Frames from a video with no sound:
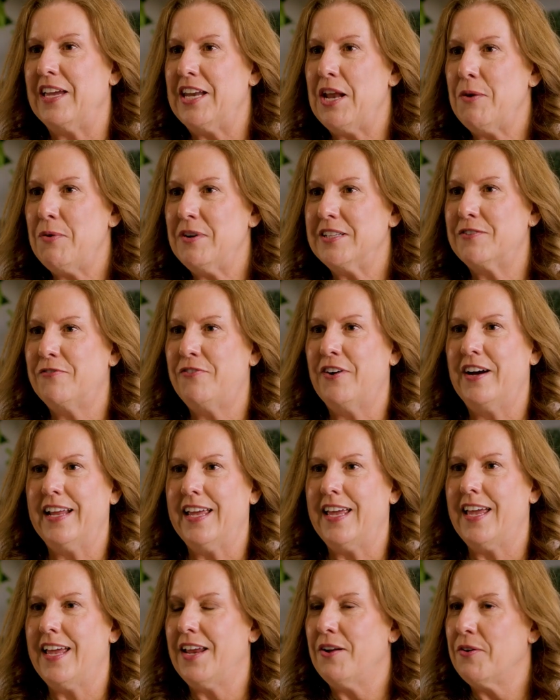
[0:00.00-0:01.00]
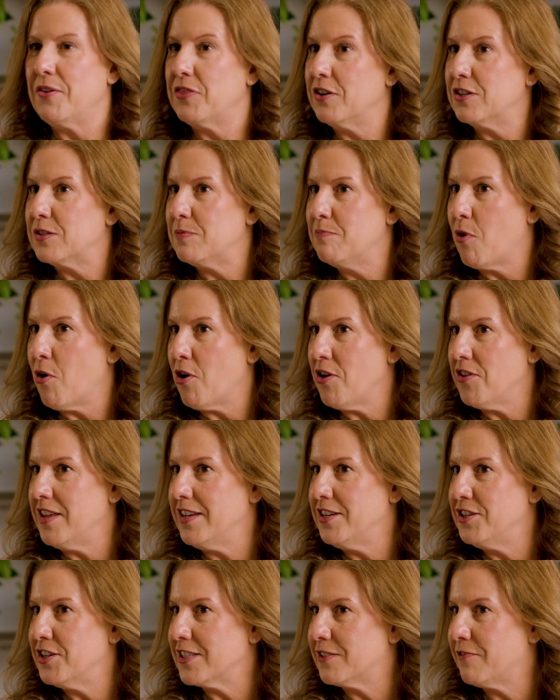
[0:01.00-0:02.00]
you know what's funny? There's more than
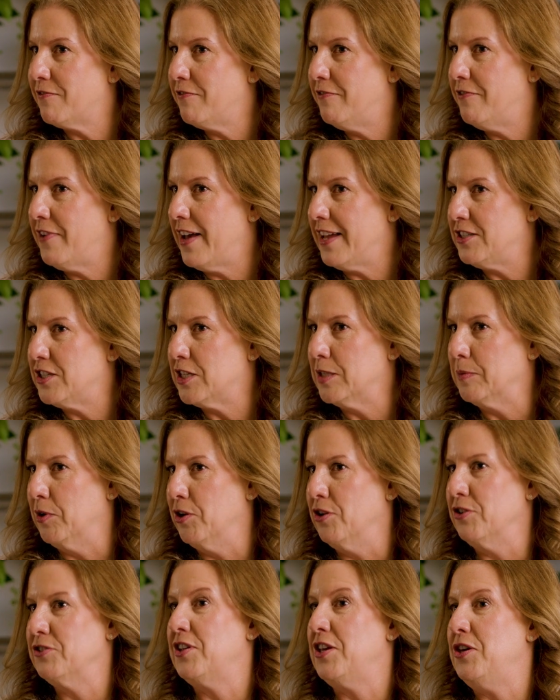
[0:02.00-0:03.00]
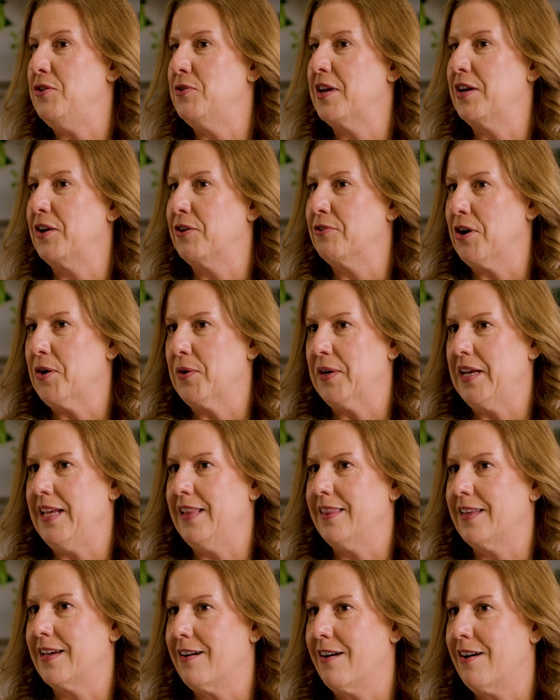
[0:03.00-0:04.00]
just vegetables that you can grow and eat in
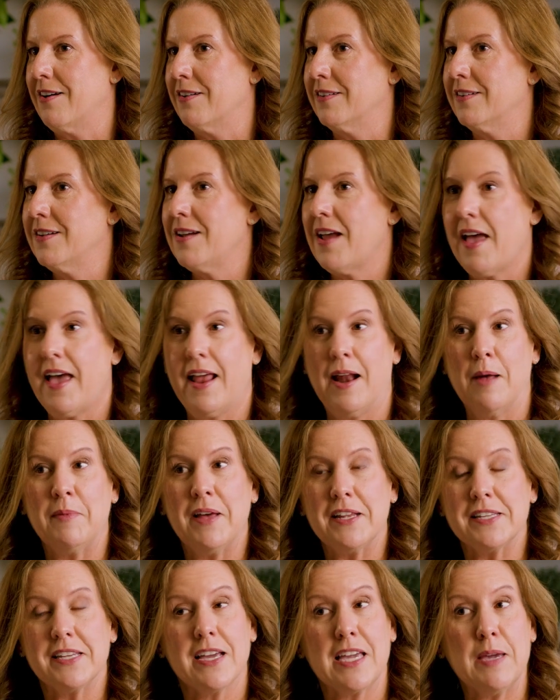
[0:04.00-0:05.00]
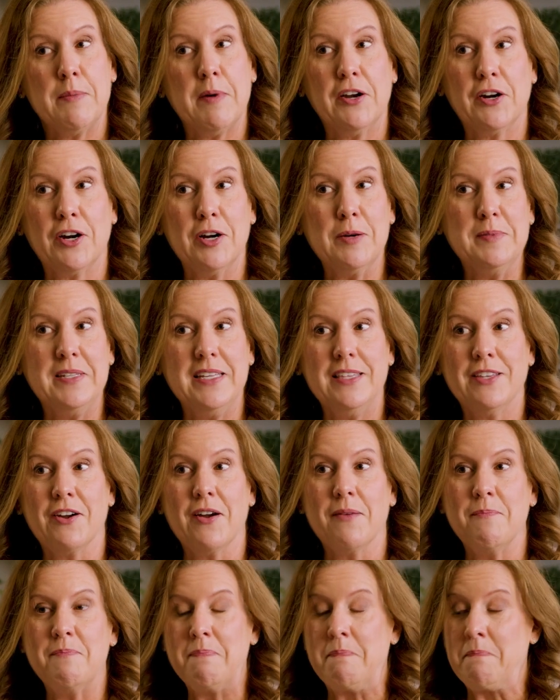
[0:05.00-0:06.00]
the garden. And I'm not talking about herbs either.
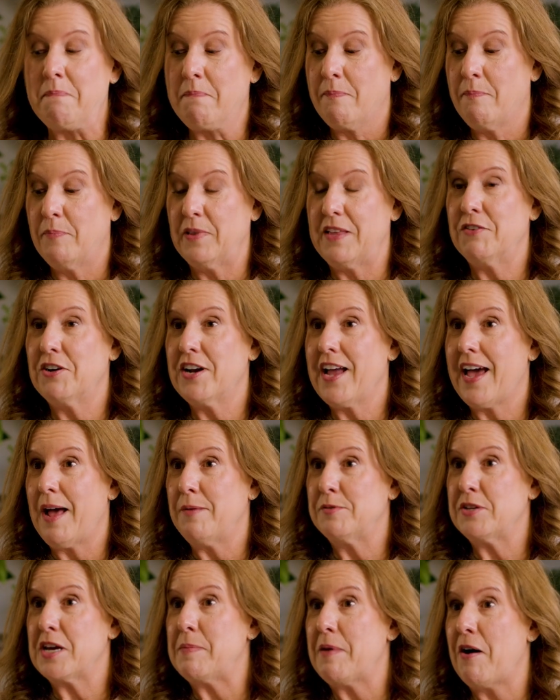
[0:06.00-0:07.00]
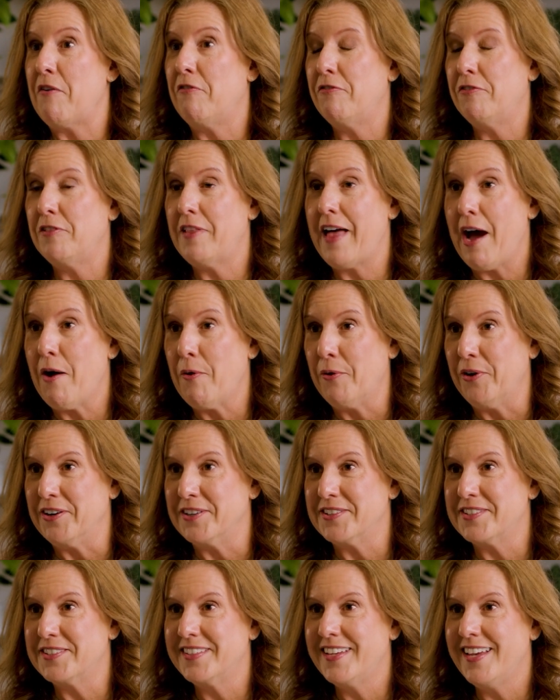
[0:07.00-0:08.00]
Believe it or not, I'm talking about flowers.